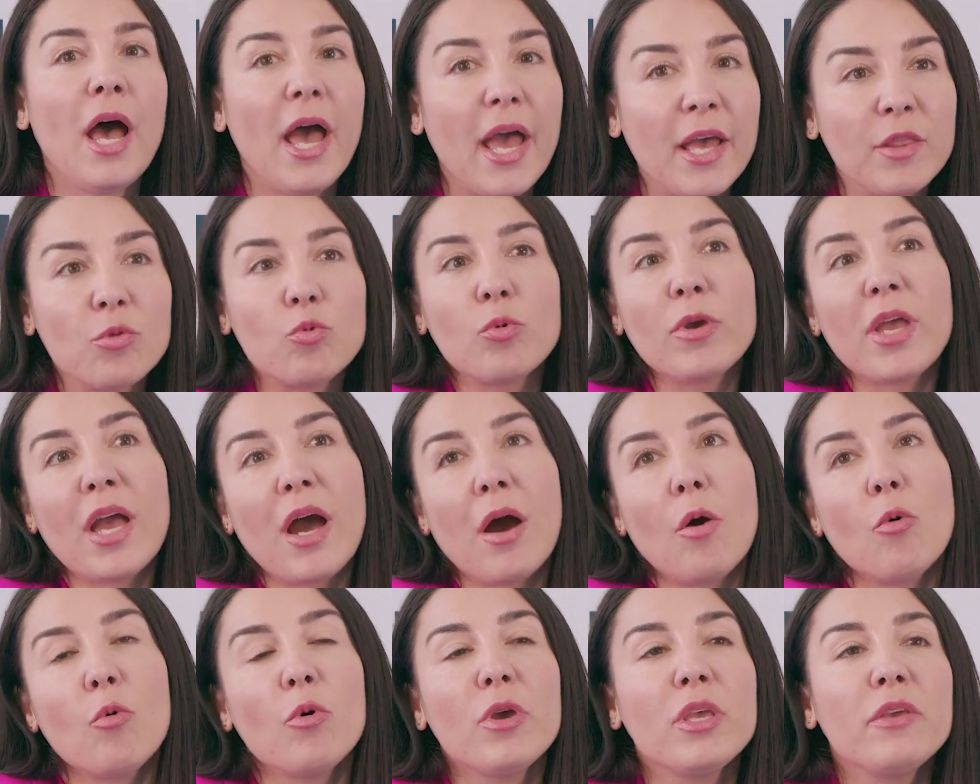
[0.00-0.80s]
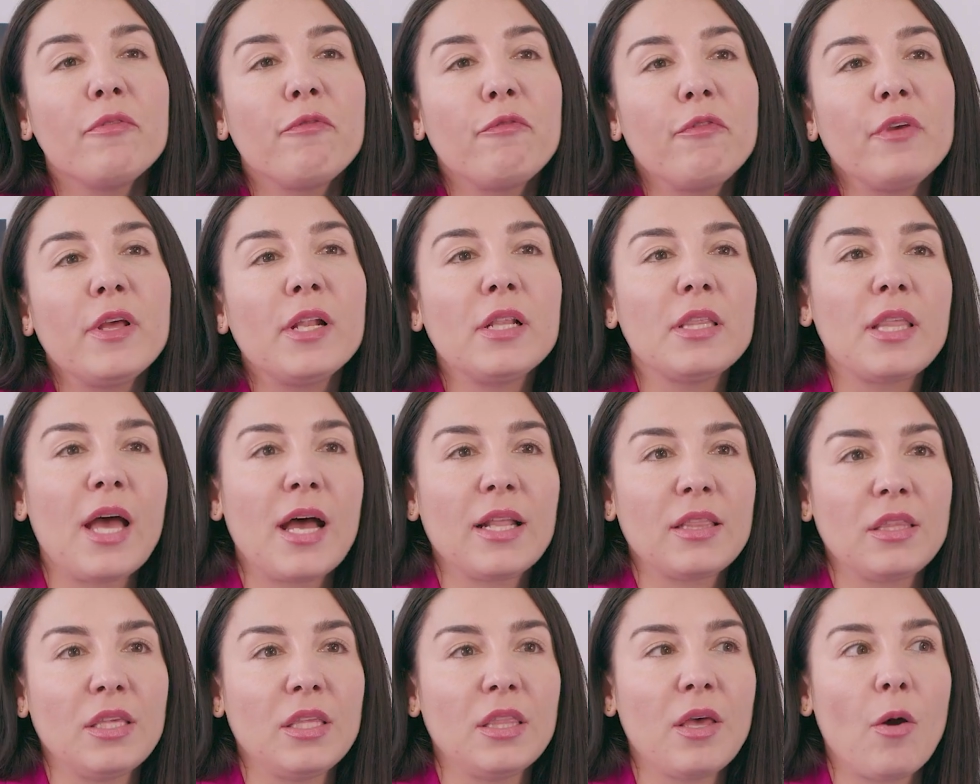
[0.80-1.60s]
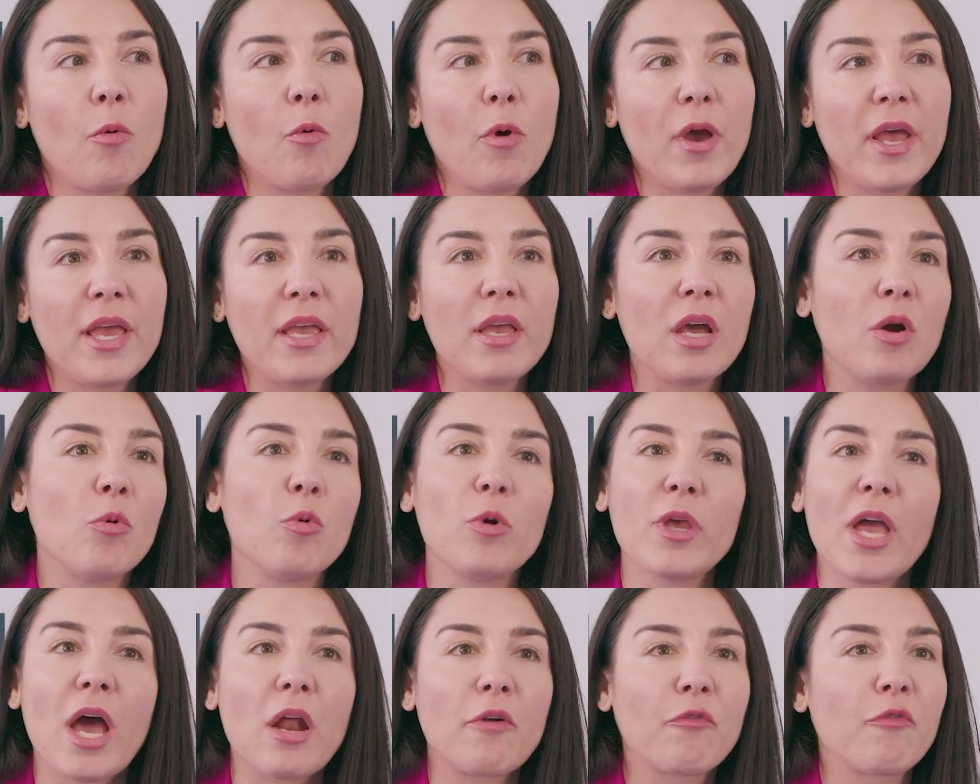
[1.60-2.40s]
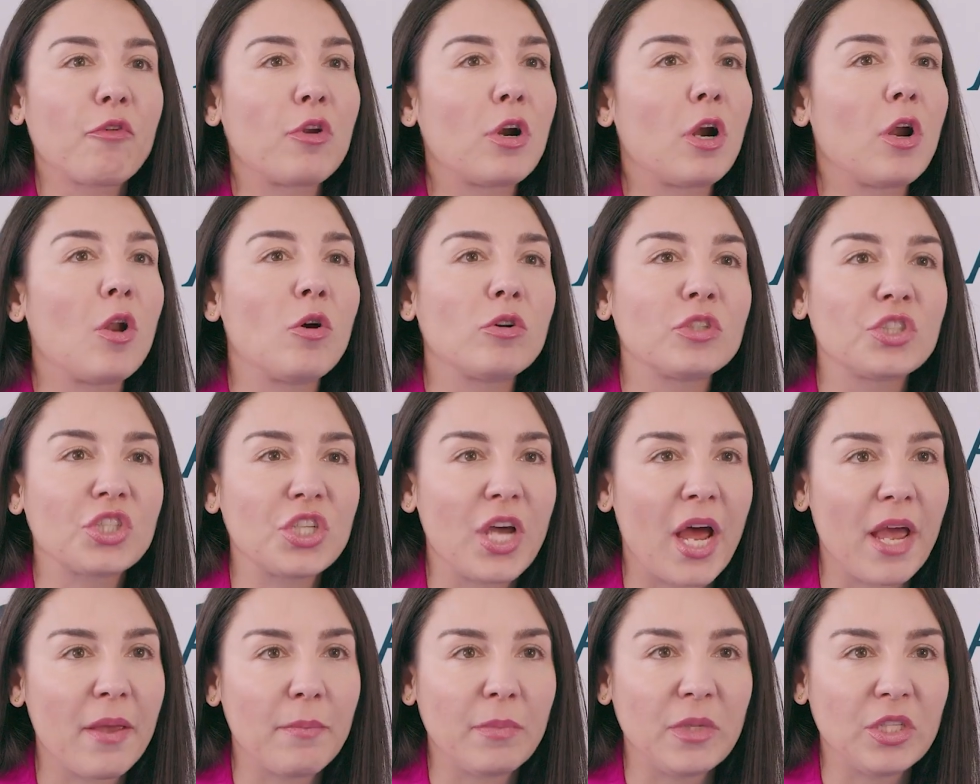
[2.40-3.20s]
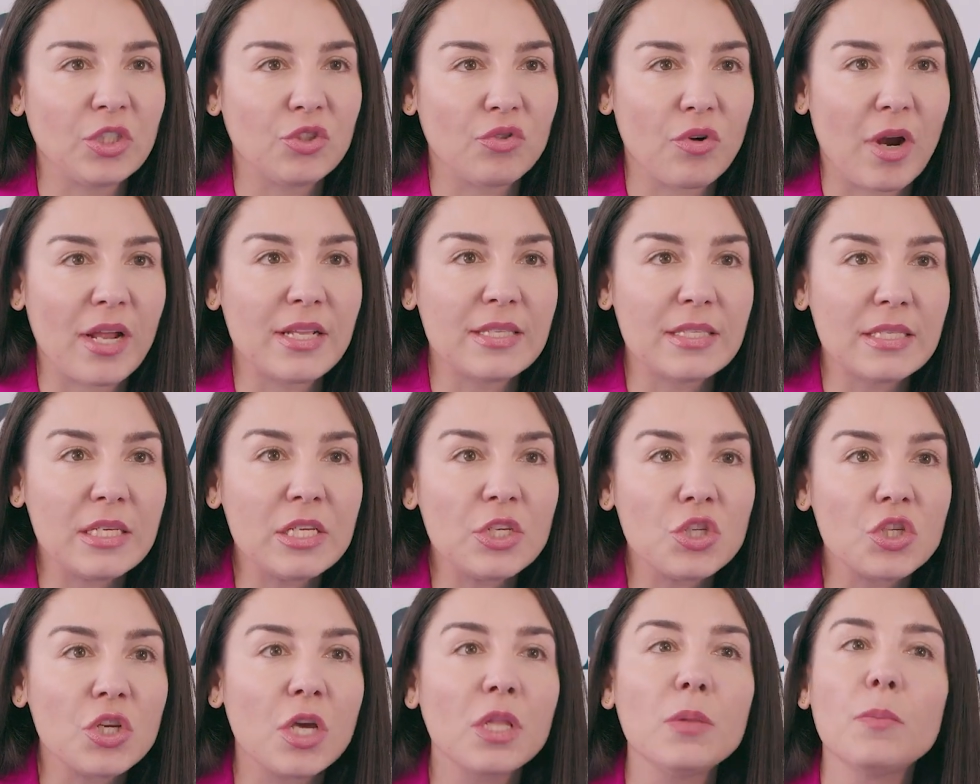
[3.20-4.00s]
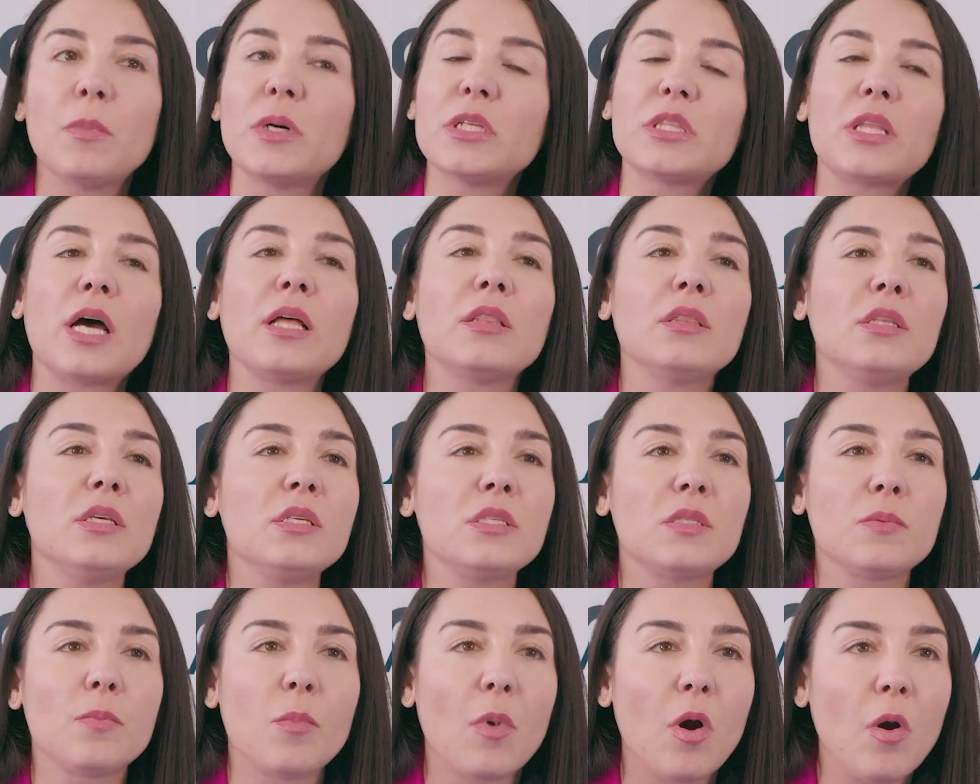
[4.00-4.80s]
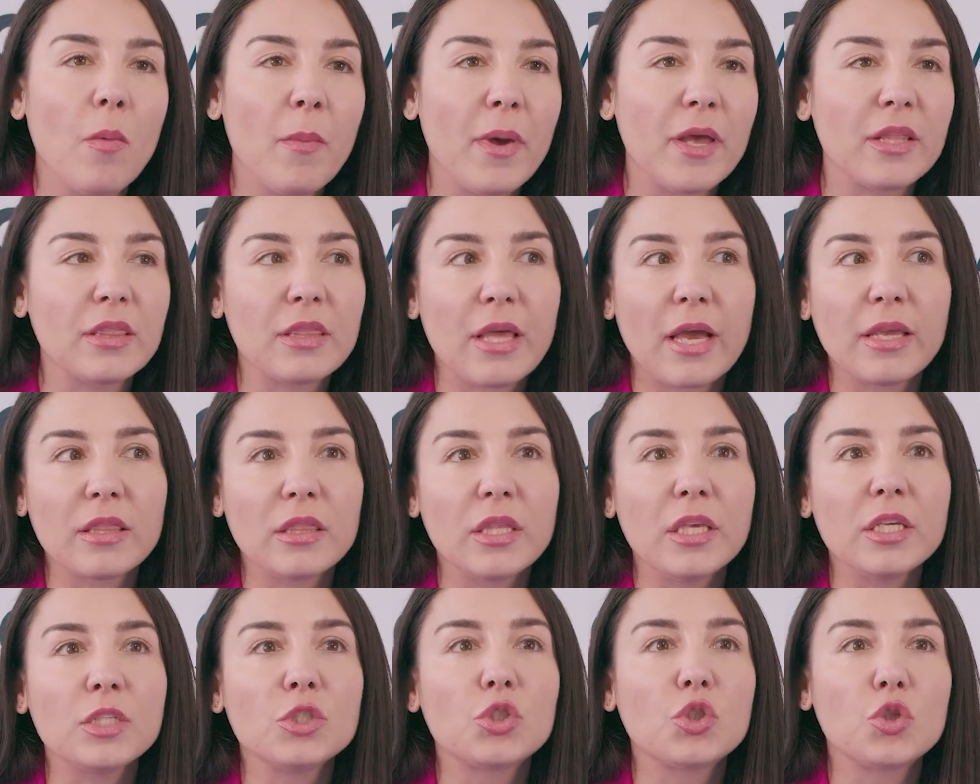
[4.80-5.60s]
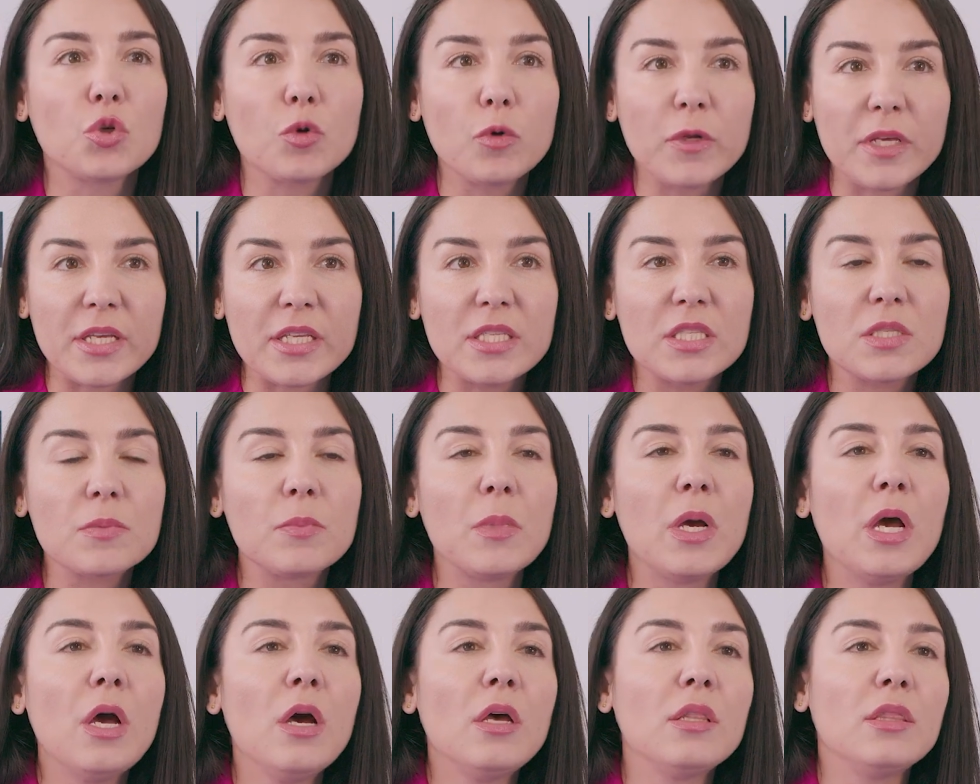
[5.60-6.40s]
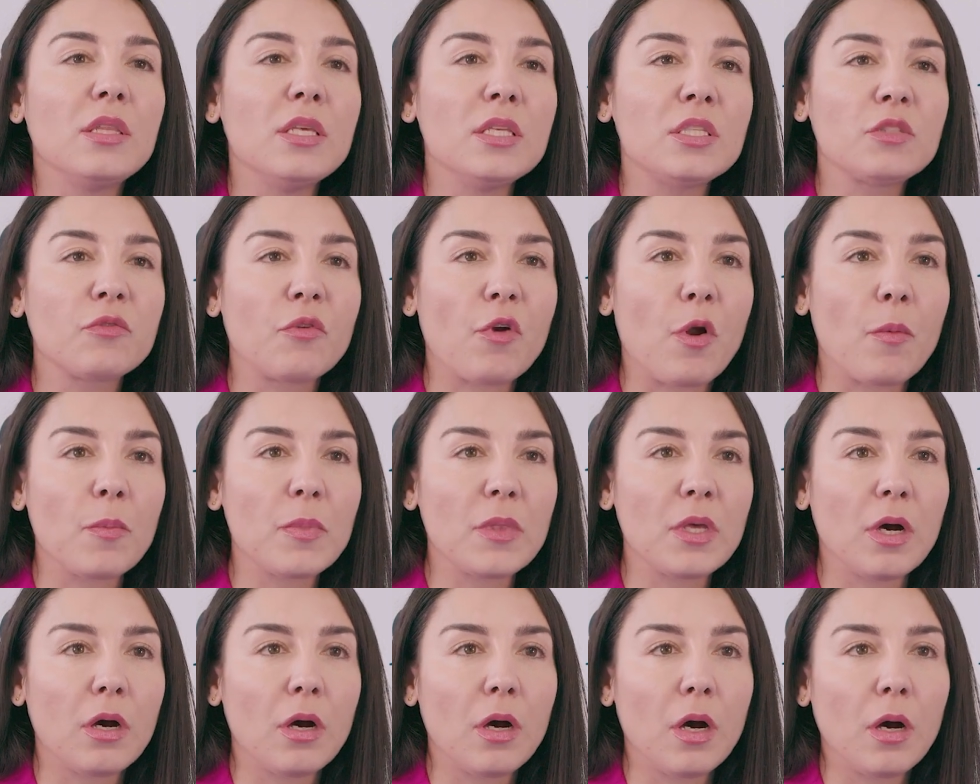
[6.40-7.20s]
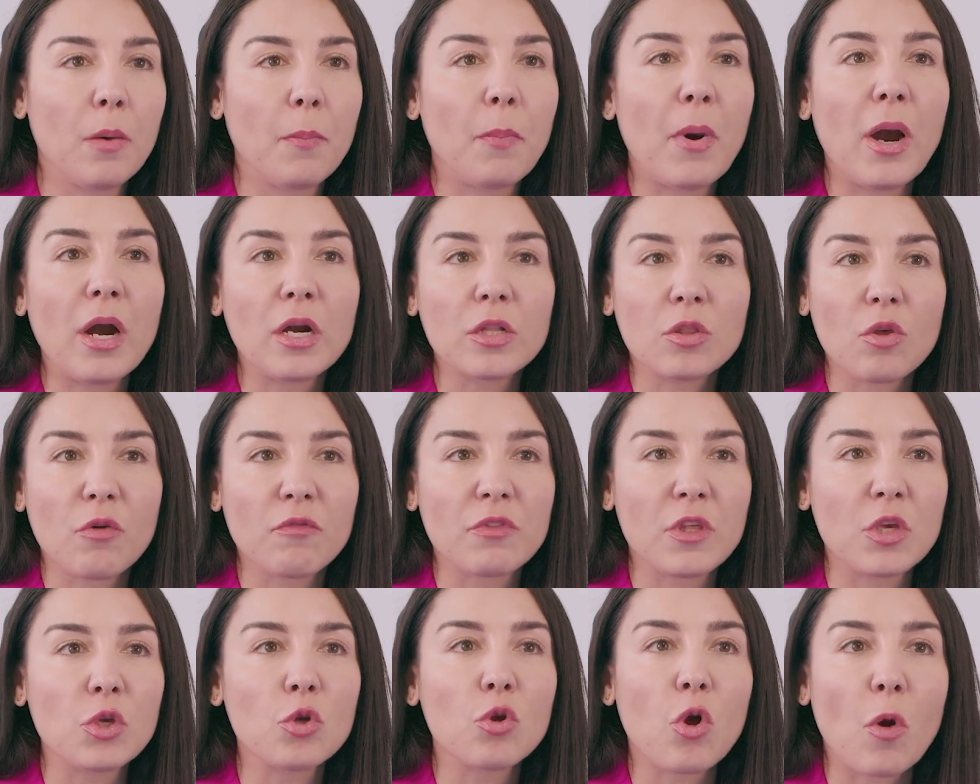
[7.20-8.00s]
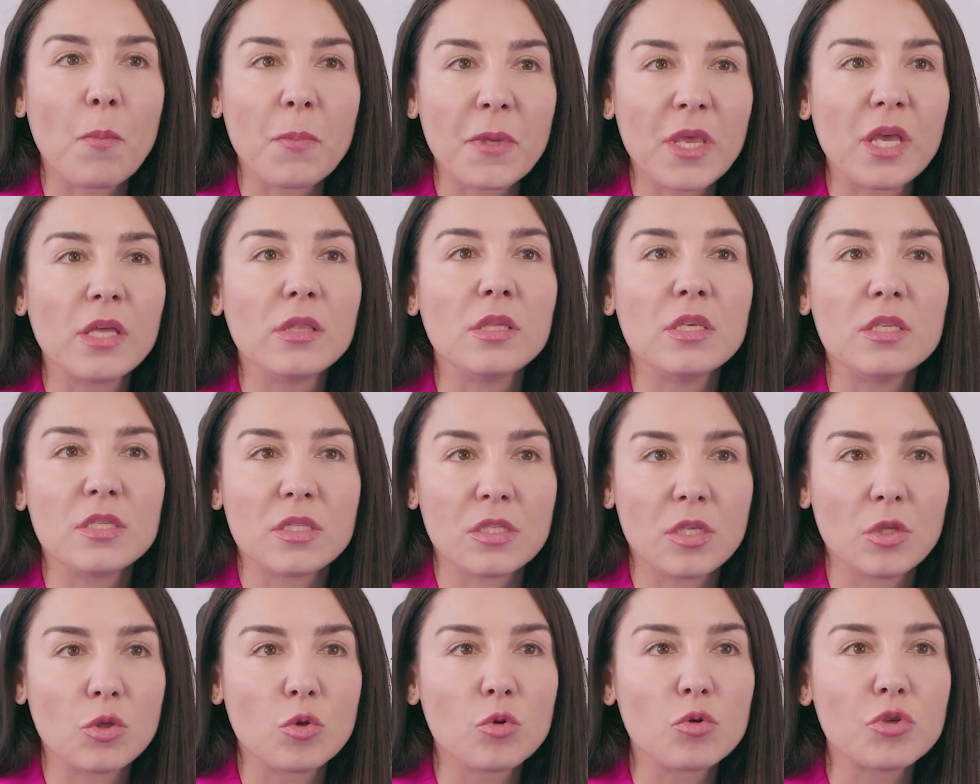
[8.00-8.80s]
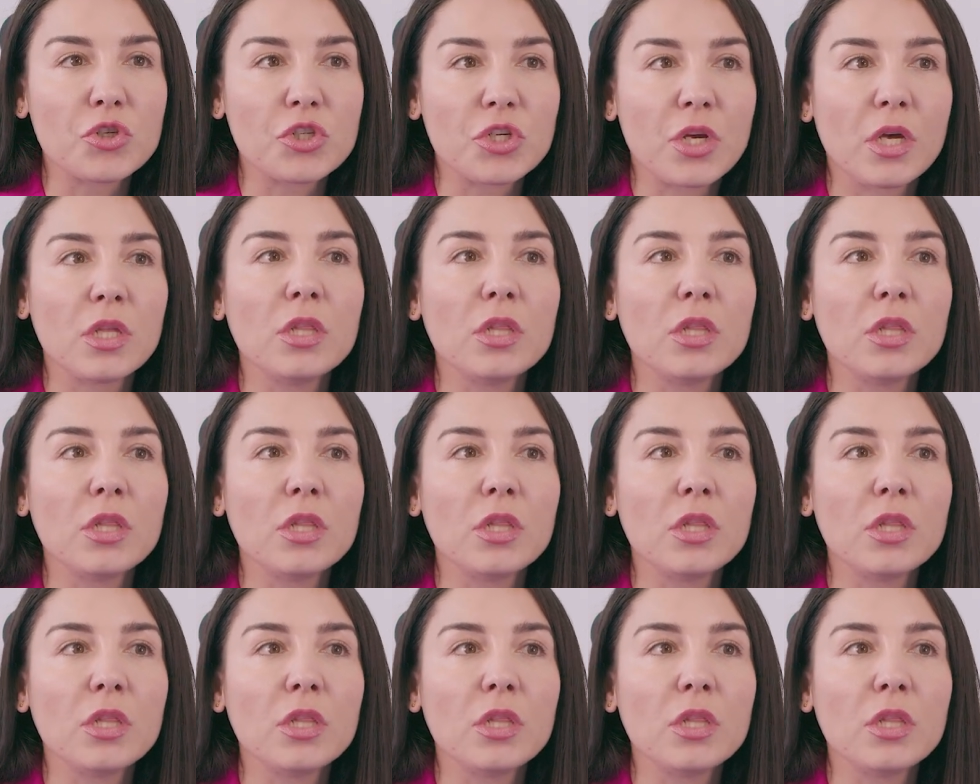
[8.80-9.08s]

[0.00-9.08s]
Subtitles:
and we feel that in a way we are for a long time in transition, but at this moment I think tourism needs from the part of the European institution